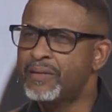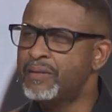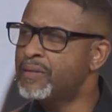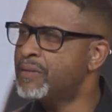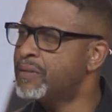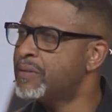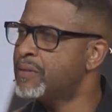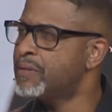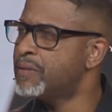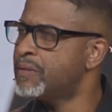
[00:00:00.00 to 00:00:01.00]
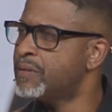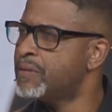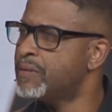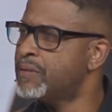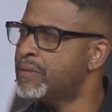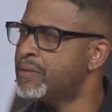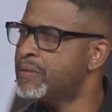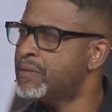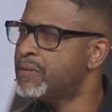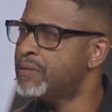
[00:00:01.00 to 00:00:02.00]

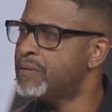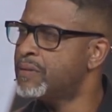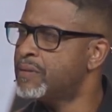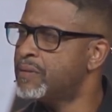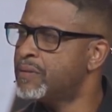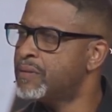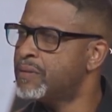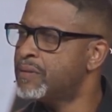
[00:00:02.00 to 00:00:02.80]
Nobody speaks.